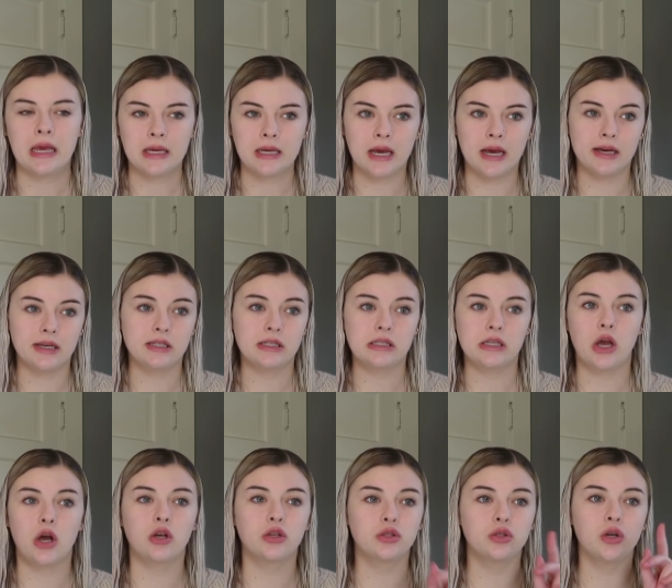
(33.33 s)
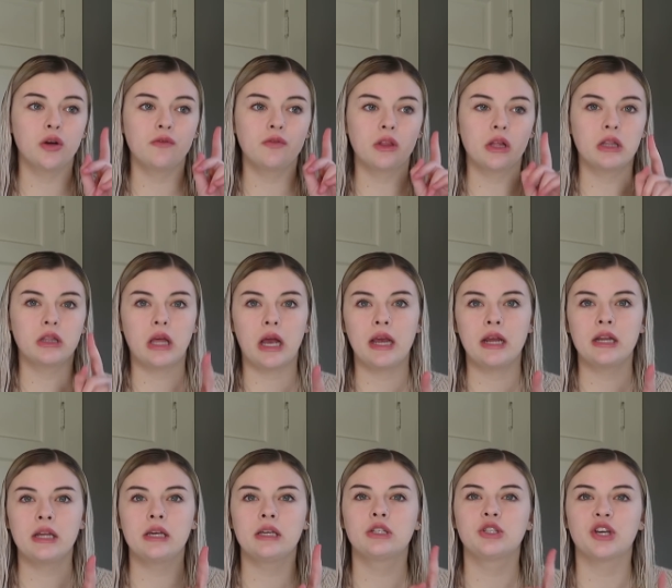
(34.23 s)
yes. Also, if the
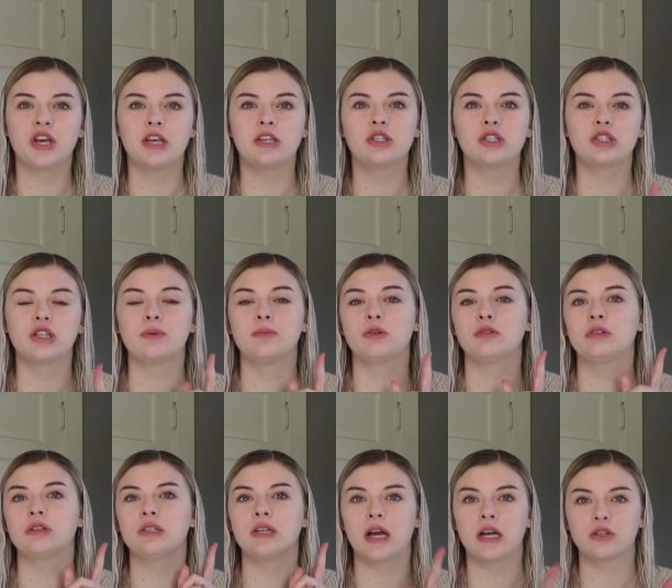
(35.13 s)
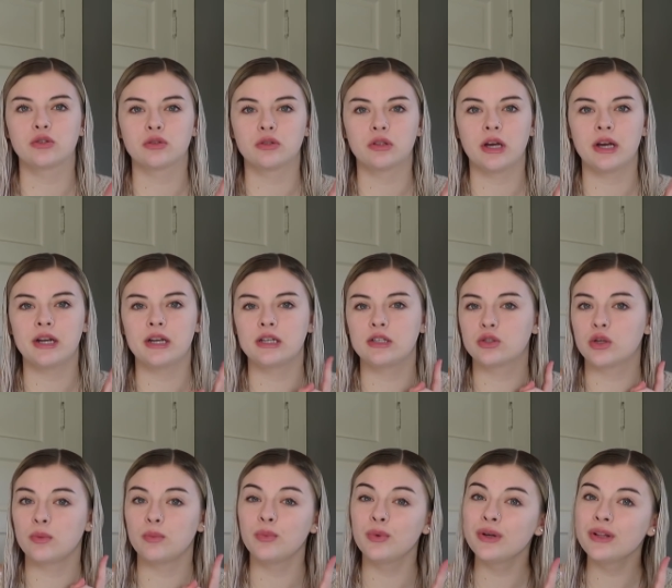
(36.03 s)
lighting changes, I'm using natural lighting,
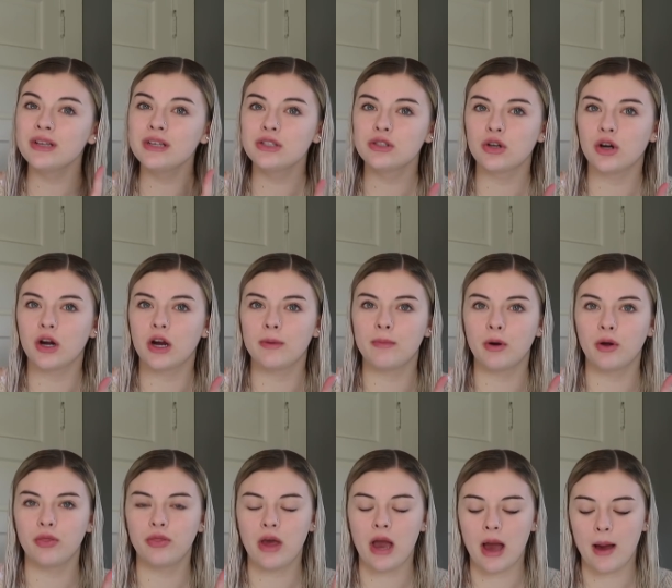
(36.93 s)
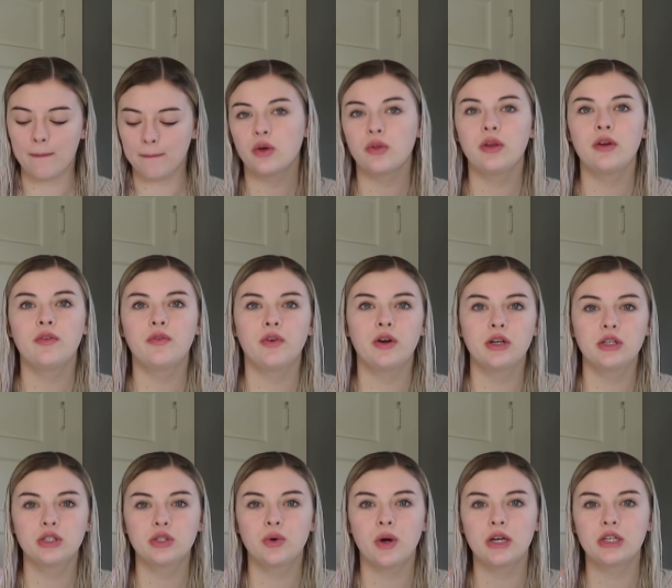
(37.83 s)
so I'm really sorry about that. So the
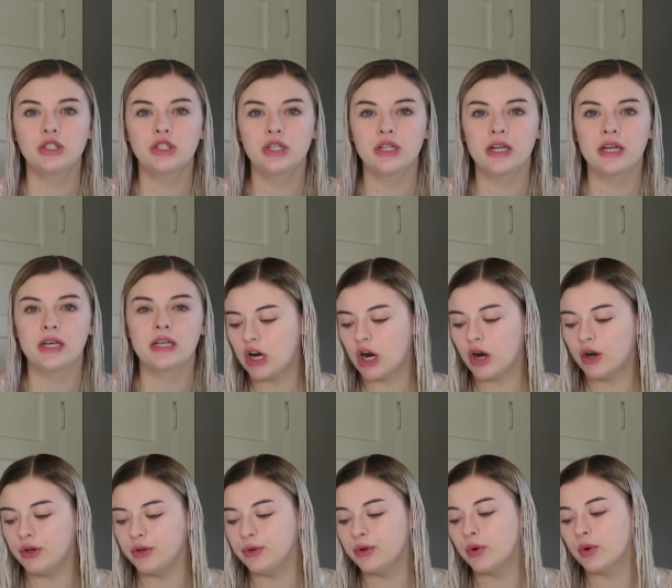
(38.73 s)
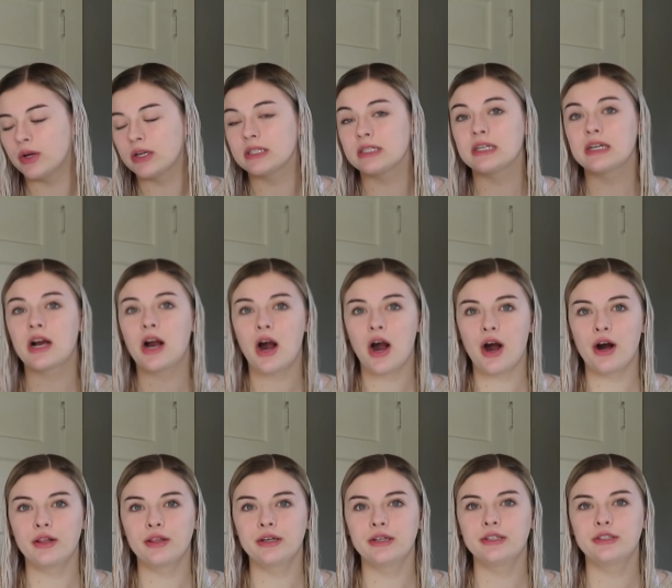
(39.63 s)
first question is, are you going to
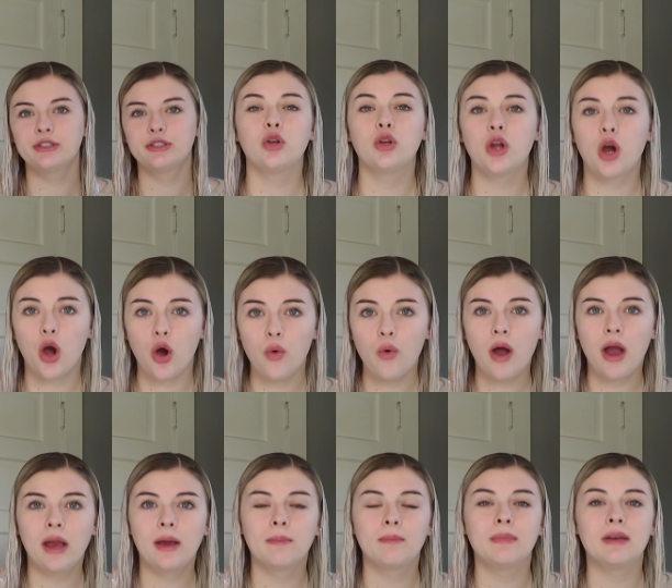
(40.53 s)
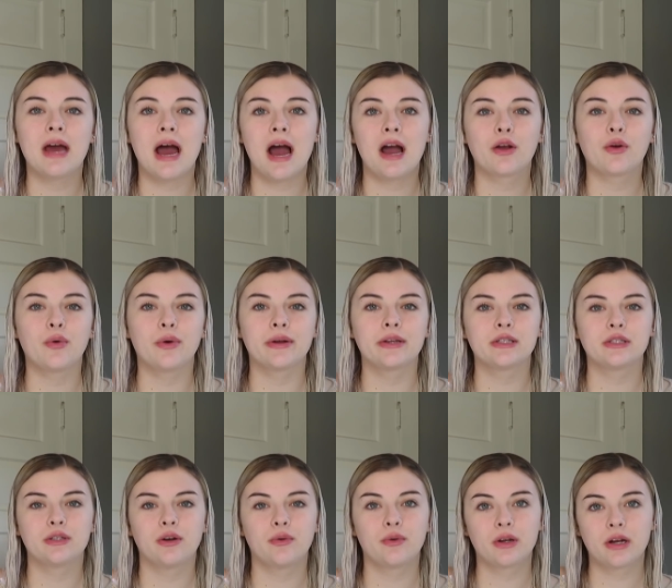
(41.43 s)
college? No, I am not going
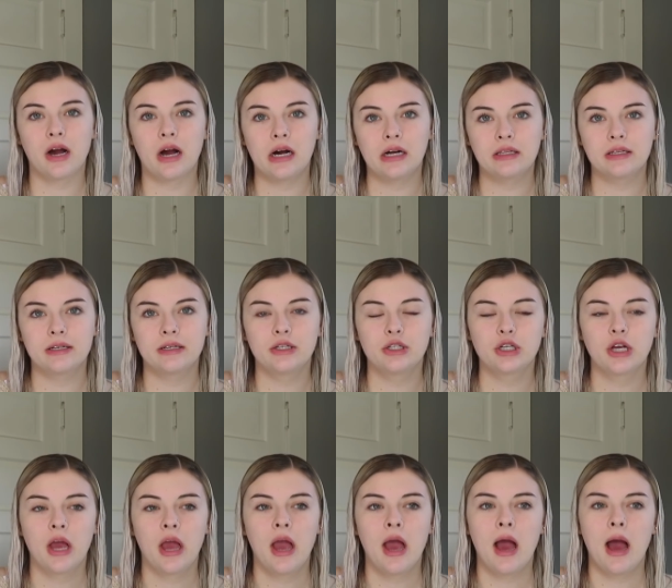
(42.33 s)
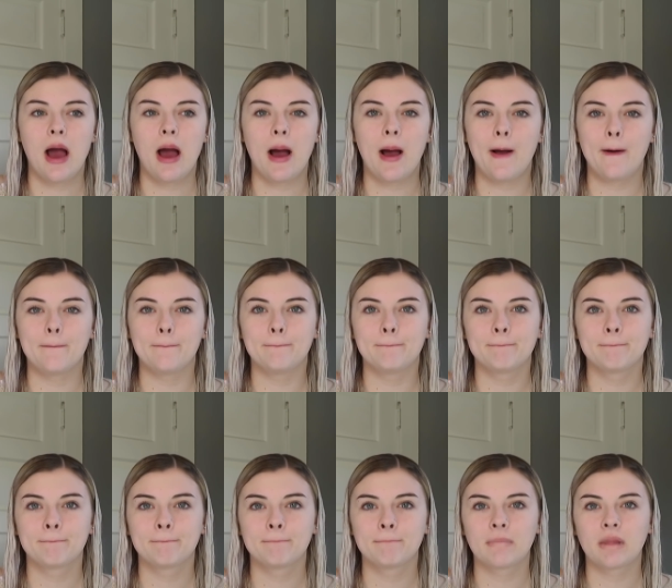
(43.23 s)
to go to college. Um,
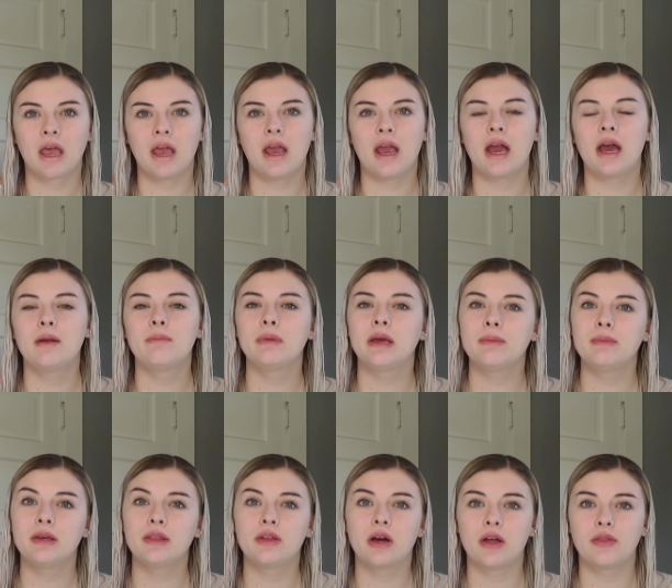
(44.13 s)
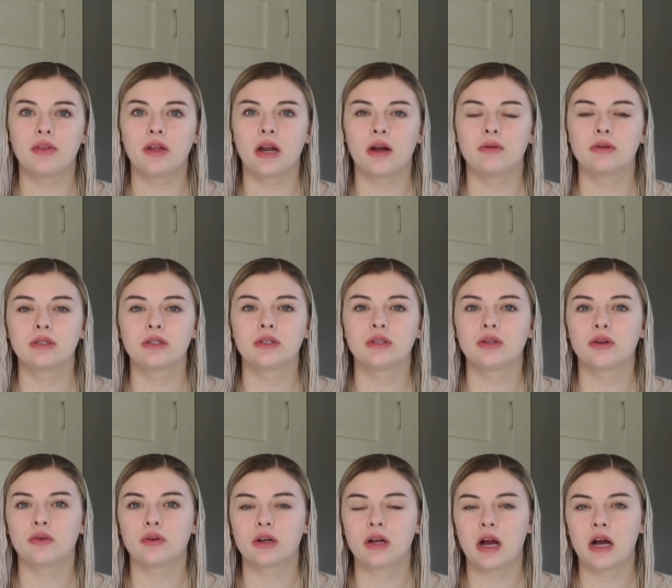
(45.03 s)
I had maybe thought that I was going to
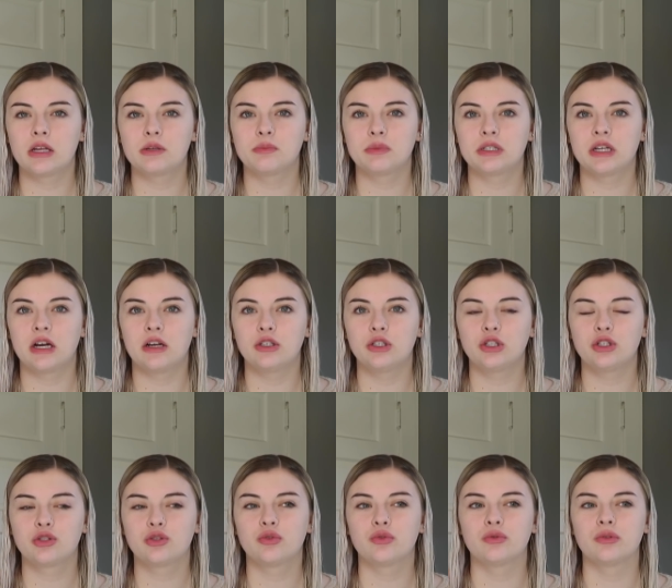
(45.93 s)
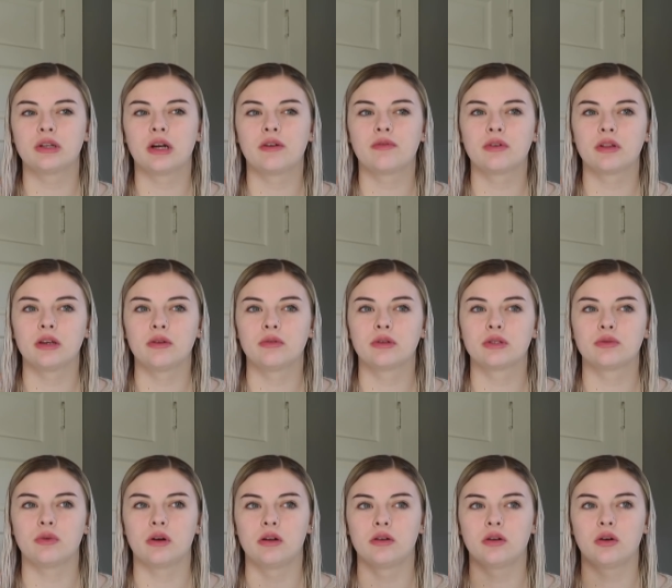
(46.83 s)
go to cosmetology school when Everly was
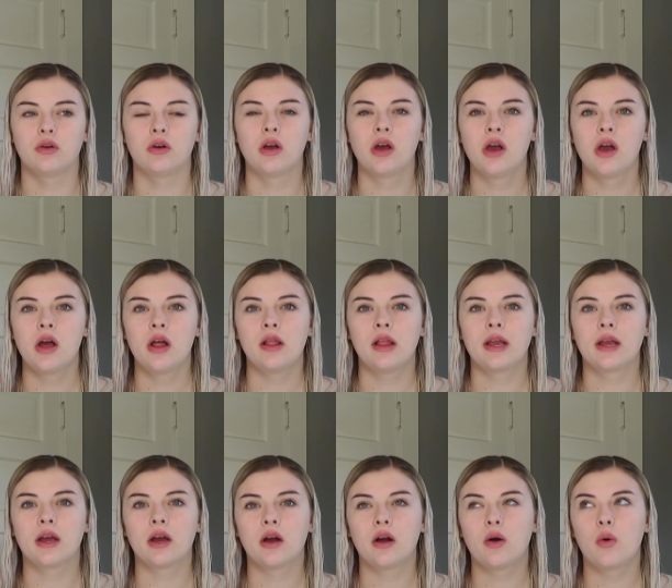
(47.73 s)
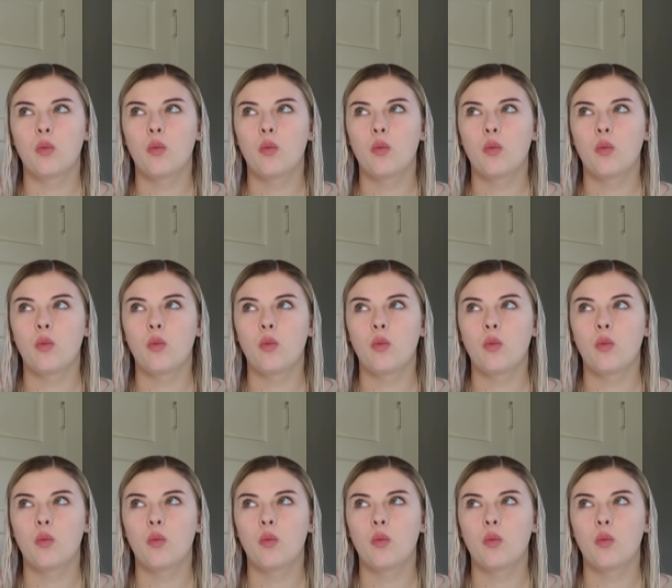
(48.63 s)
around like